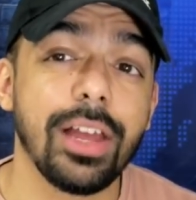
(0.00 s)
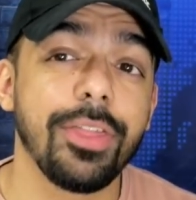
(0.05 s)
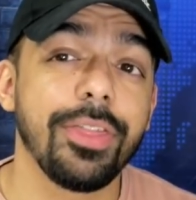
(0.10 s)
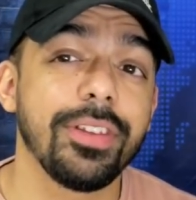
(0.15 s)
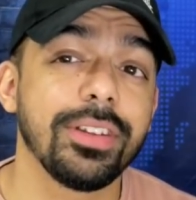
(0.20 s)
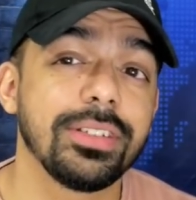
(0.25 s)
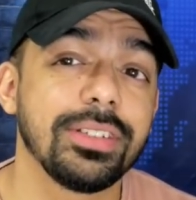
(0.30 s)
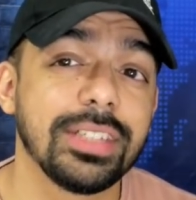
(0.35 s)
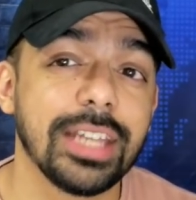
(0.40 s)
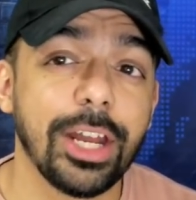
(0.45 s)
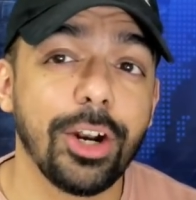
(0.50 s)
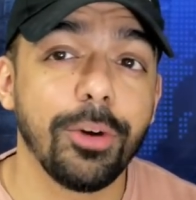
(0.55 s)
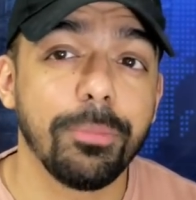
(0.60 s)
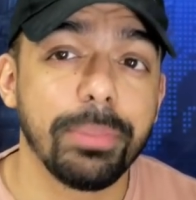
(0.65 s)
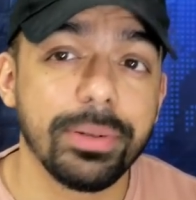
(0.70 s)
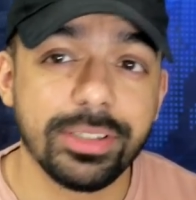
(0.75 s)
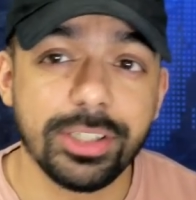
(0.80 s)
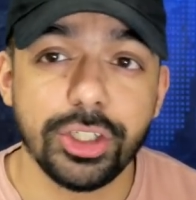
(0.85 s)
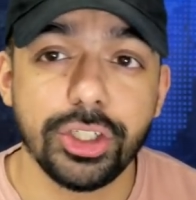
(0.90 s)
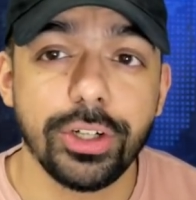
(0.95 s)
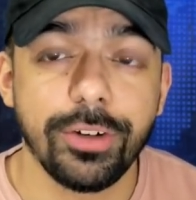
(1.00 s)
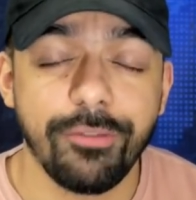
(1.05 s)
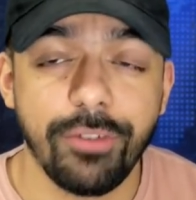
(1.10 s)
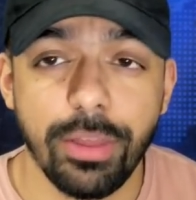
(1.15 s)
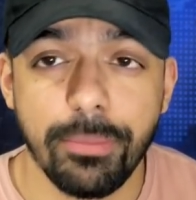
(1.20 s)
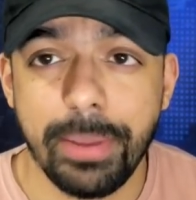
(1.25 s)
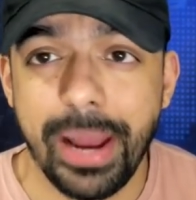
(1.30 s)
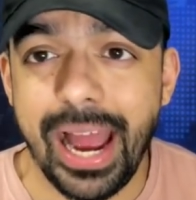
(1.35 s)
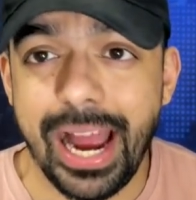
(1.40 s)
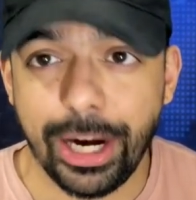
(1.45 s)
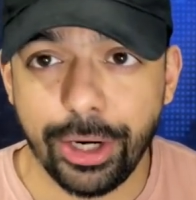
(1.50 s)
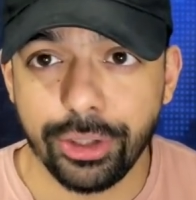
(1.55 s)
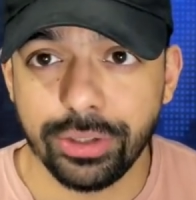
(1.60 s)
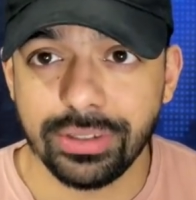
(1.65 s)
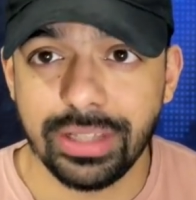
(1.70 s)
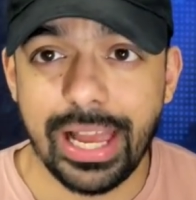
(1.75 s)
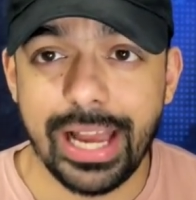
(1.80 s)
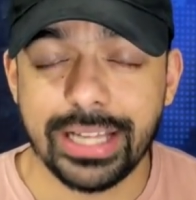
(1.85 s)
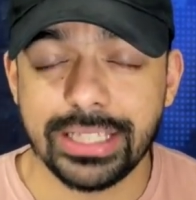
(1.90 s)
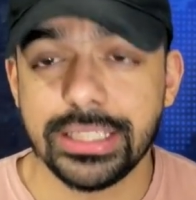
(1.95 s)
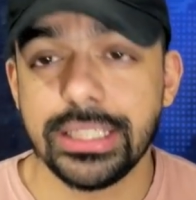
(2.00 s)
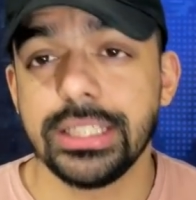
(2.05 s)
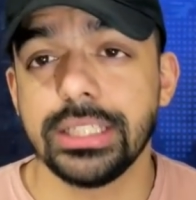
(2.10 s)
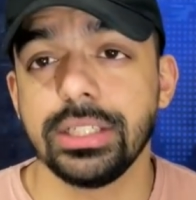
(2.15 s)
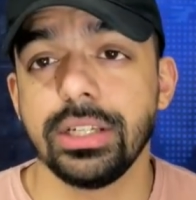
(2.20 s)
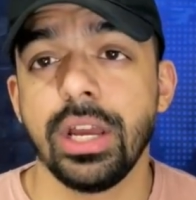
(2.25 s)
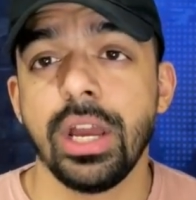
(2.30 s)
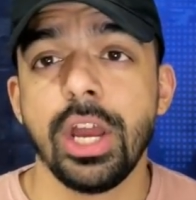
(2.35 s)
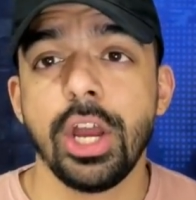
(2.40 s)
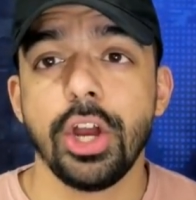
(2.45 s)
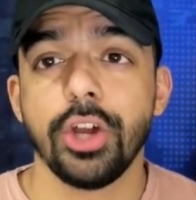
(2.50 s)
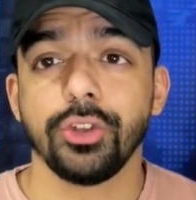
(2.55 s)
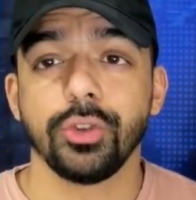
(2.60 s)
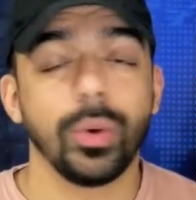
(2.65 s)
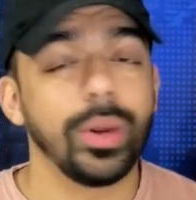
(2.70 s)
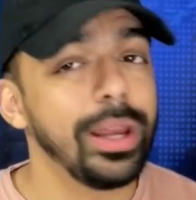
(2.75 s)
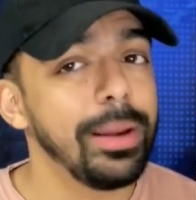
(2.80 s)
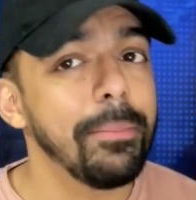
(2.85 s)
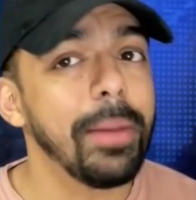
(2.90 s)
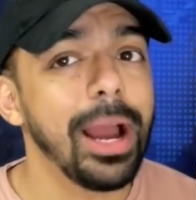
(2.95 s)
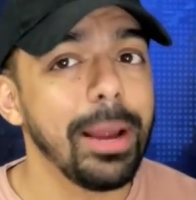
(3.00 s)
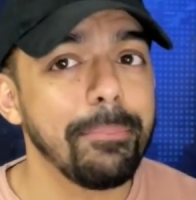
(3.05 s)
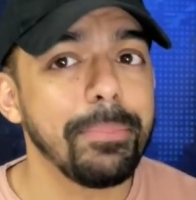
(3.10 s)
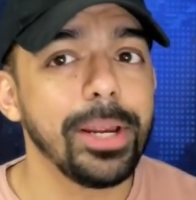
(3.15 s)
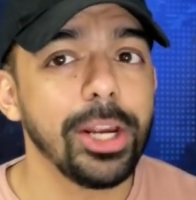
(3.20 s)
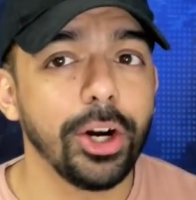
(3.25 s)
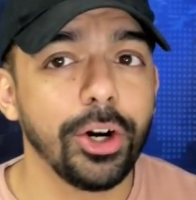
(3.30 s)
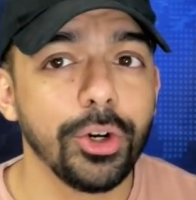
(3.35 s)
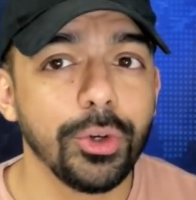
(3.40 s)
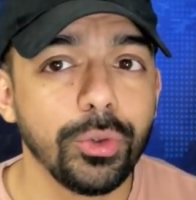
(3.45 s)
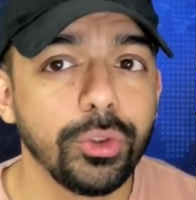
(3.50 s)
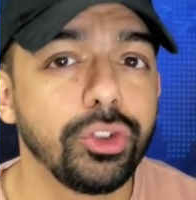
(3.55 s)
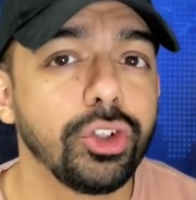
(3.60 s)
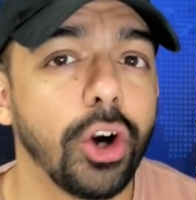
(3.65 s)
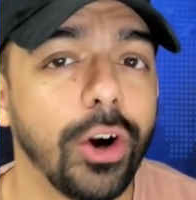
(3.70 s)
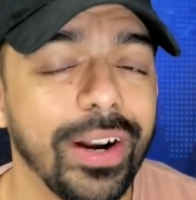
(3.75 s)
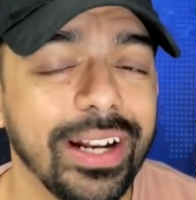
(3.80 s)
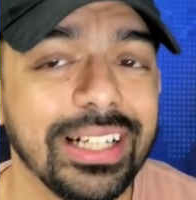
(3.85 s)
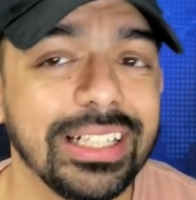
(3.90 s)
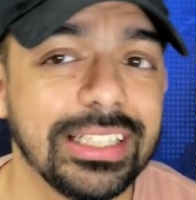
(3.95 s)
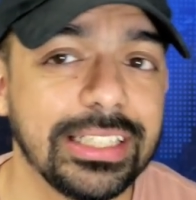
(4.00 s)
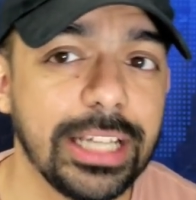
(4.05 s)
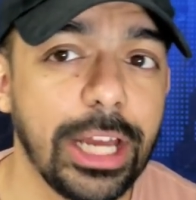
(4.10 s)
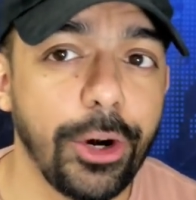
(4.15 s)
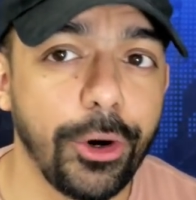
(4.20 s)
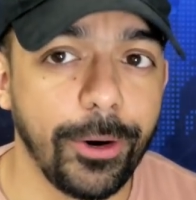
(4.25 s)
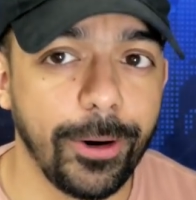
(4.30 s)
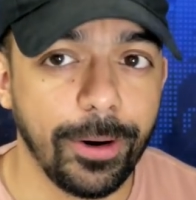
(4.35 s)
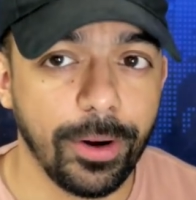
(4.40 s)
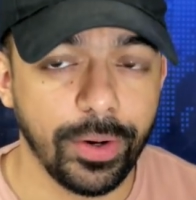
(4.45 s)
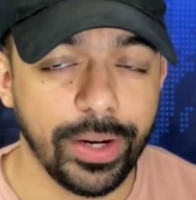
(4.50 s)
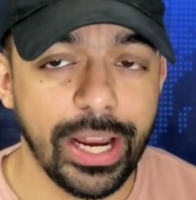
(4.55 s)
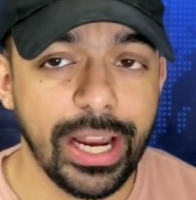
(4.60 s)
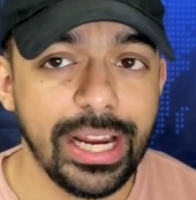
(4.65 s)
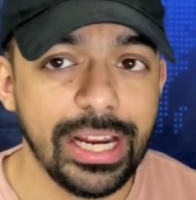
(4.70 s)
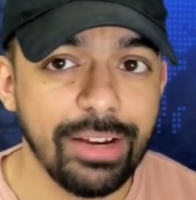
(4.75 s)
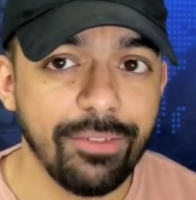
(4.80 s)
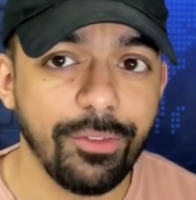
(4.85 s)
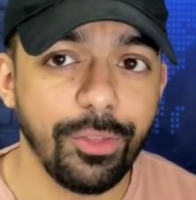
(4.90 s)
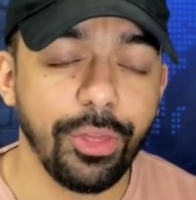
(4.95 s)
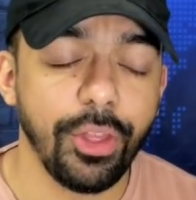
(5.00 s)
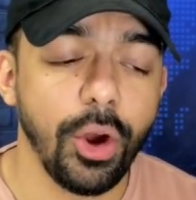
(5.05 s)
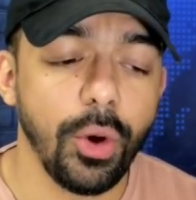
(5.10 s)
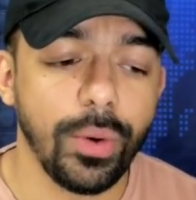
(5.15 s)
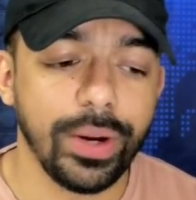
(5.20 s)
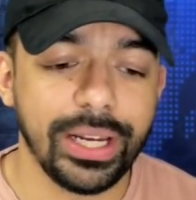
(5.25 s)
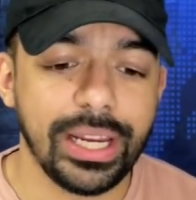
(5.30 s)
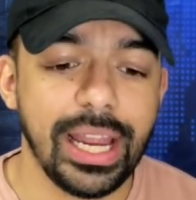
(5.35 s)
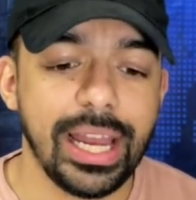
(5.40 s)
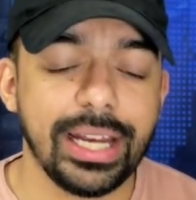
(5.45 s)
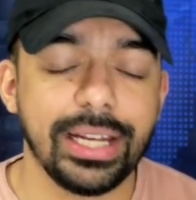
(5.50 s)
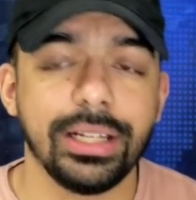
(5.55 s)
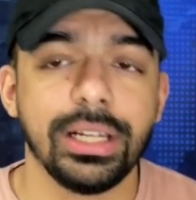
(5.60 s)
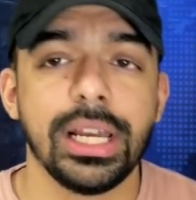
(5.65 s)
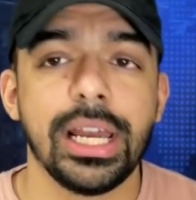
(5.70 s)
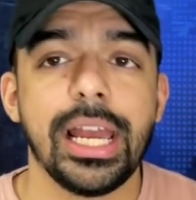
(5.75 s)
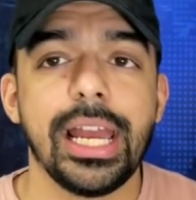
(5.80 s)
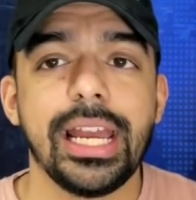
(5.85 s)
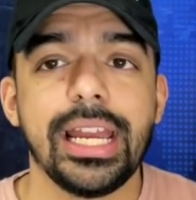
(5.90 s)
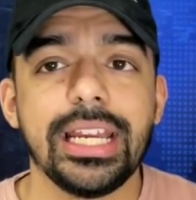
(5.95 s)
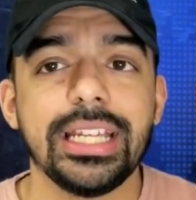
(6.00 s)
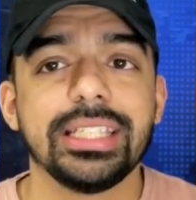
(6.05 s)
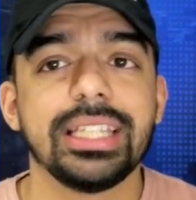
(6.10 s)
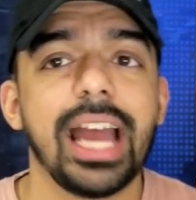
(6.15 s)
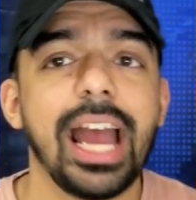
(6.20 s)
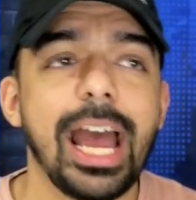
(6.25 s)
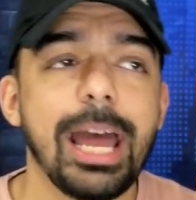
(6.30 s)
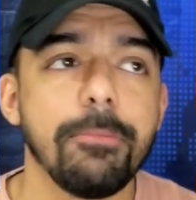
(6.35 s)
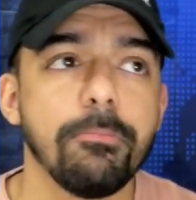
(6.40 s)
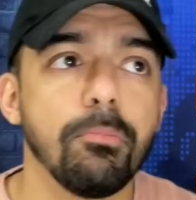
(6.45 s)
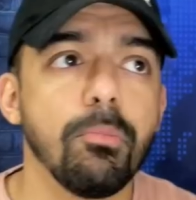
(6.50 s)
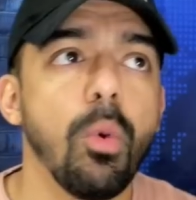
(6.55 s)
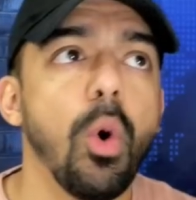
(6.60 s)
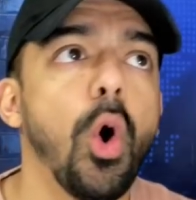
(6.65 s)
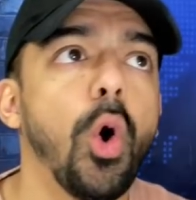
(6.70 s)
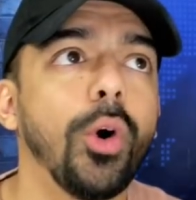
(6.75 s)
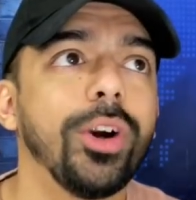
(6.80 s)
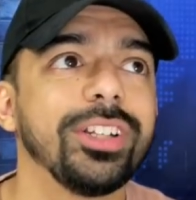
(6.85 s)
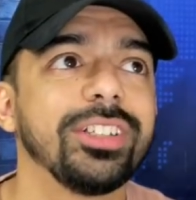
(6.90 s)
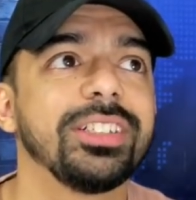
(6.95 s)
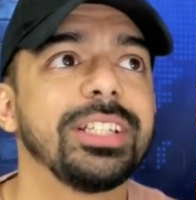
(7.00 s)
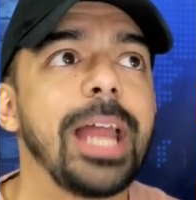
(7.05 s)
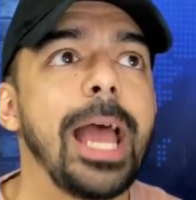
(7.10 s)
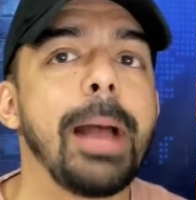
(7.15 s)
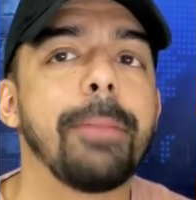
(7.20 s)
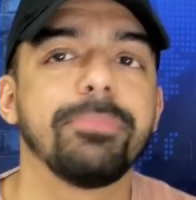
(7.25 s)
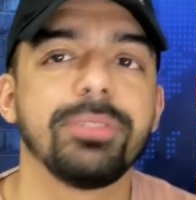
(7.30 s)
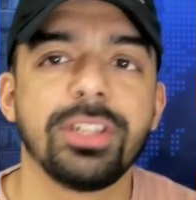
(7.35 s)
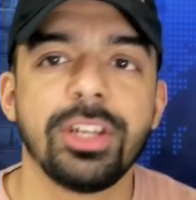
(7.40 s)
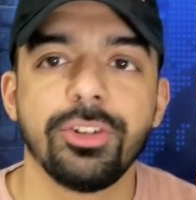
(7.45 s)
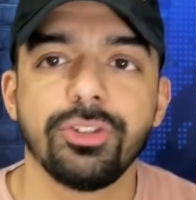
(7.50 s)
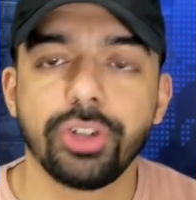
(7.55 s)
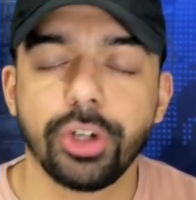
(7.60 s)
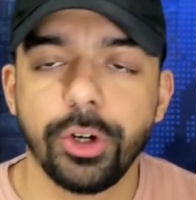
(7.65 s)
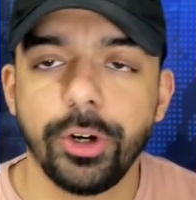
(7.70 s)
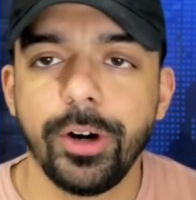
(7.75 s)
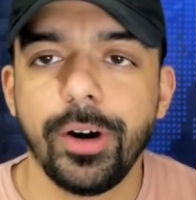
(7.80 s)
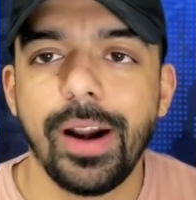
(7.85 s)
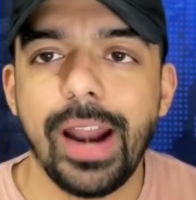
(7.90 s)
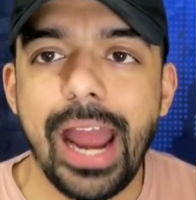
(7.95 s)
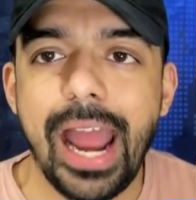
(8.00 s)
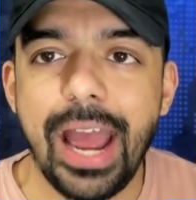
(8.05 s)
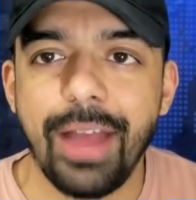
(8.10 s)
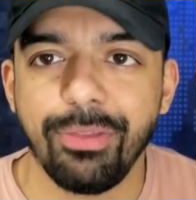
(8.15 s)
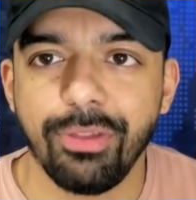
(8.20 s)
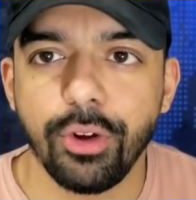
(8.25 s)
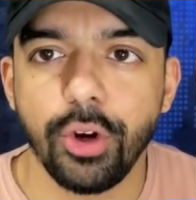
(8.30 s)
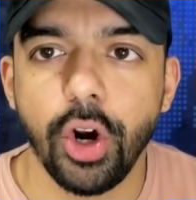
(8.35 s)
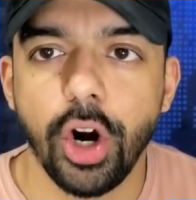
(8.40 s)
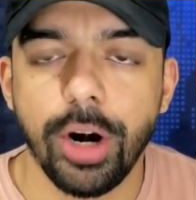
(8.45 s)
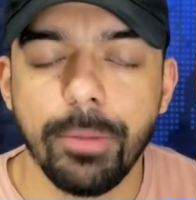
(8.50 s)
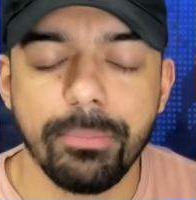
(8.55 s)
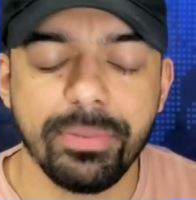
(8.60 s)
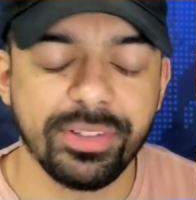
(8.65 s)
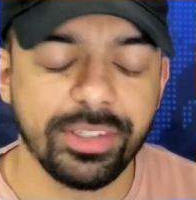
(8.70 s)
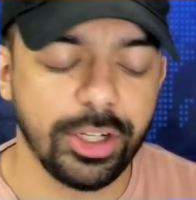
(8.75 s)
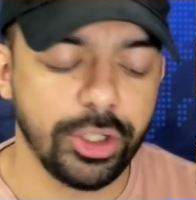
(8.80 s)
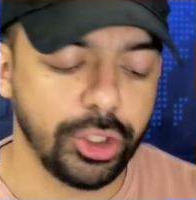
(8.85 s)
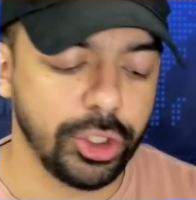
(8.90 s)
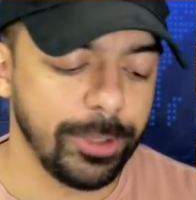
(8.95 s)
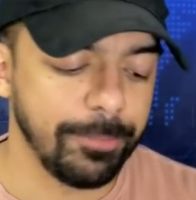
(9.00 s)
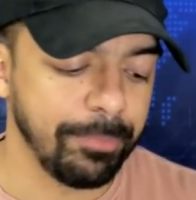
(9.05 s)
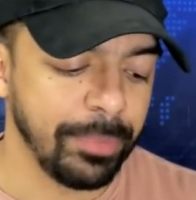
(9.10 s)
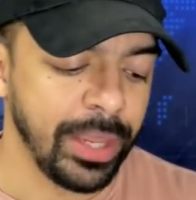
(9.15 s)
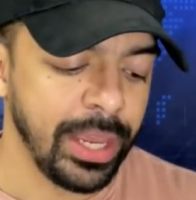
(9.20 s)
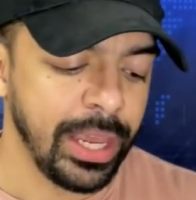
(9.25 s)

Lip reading: the center position for the Packers last season. So he might be our new starting center, okay? Even though, again, he's had more snaps in his career at the guard position.